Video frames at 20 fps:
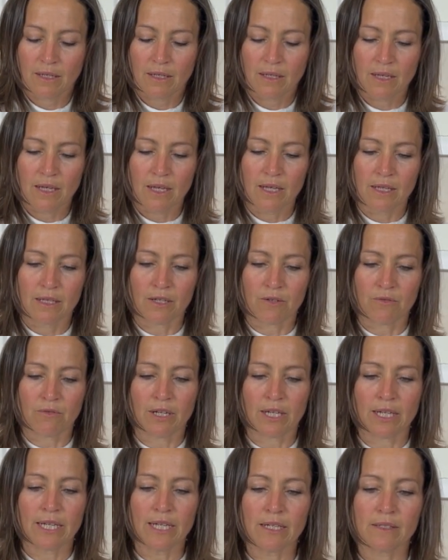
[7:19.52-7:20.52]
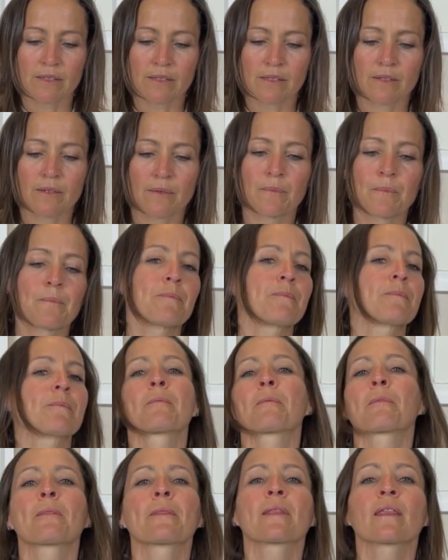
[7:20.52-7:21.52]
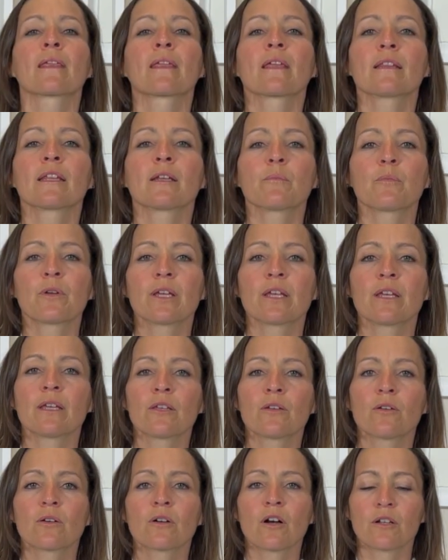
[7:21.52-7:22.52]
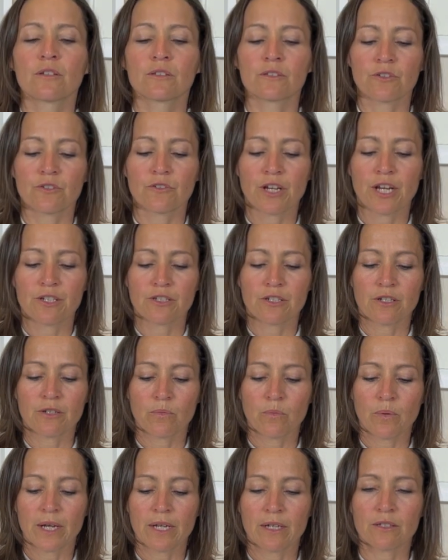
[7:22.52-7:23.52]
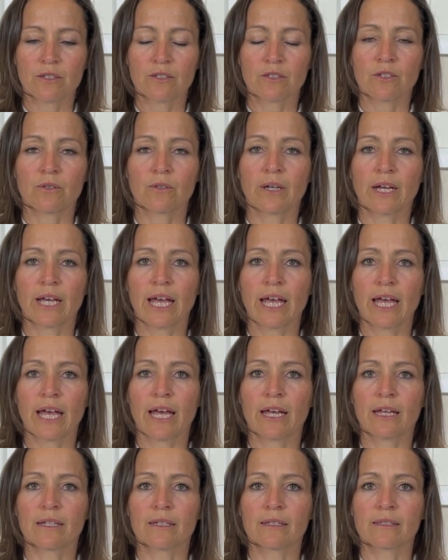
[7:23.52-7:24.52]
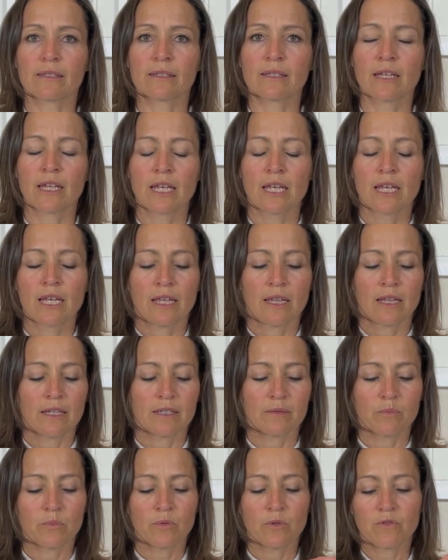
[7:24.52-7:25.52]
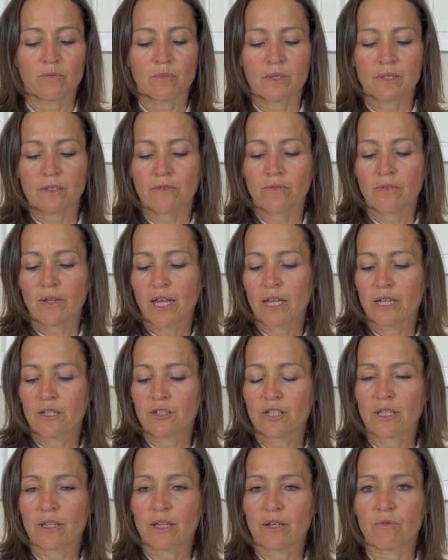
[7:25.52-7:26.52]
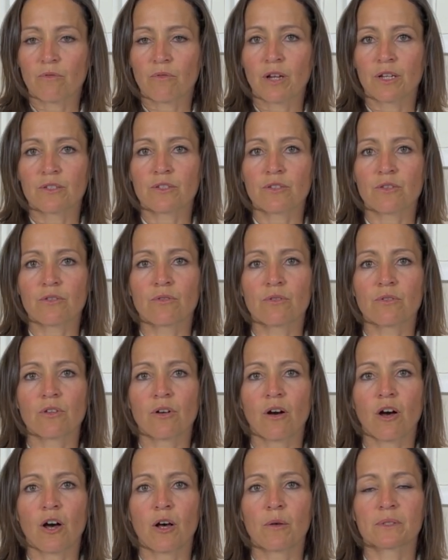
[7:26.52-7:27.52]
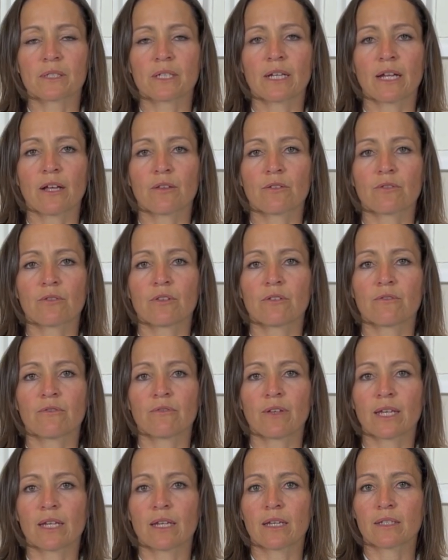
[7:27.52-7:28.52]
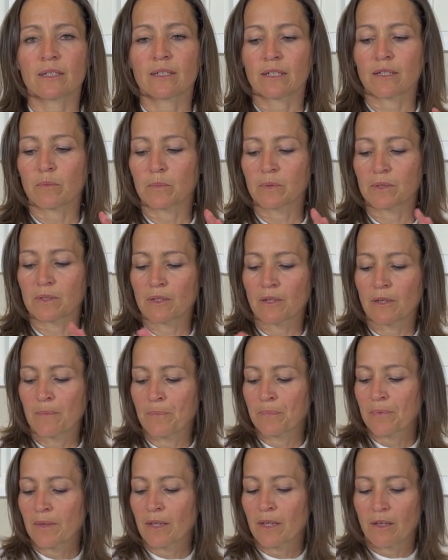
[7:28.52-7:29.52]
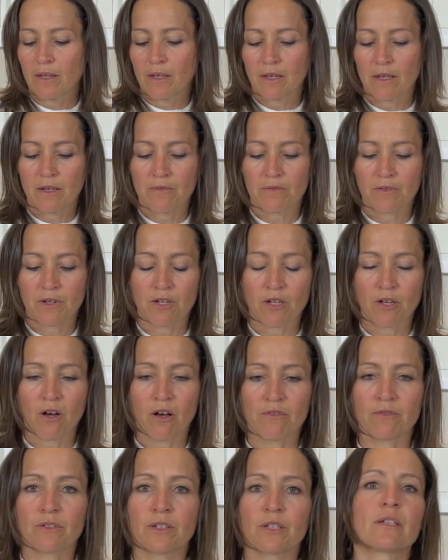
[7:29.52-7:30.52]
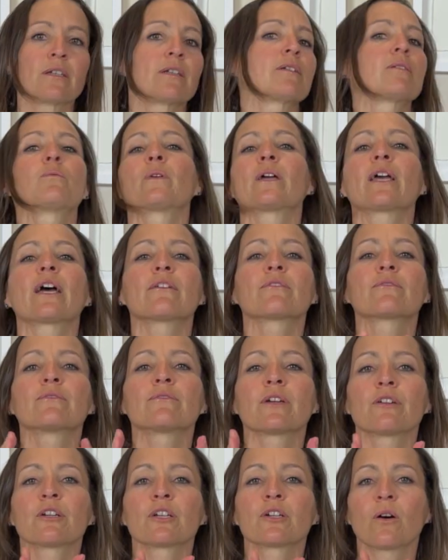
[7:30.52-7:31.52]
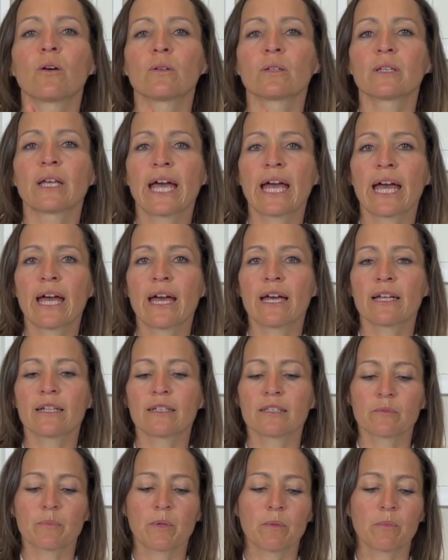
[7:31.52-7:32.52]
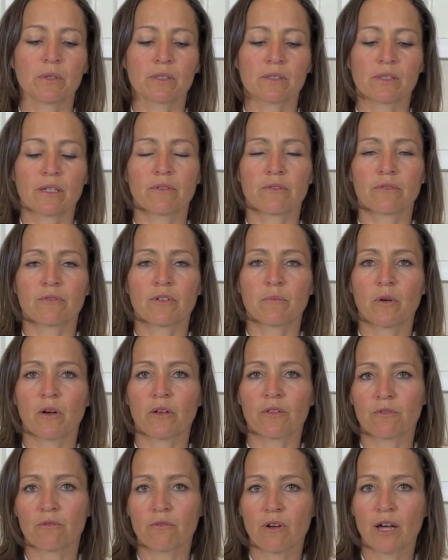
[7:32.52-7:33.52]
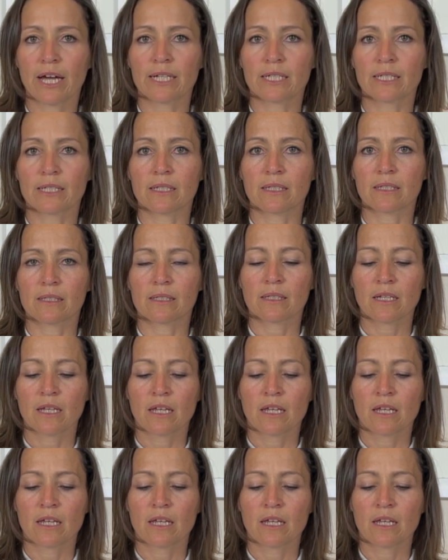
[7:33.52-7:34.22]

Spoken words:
And then release. And then bringing your concentration and awareness to your hands. There's movements of energy that runs through the arms and out through the fingertips. Very often we have very cold hands. People suffer from arthritis.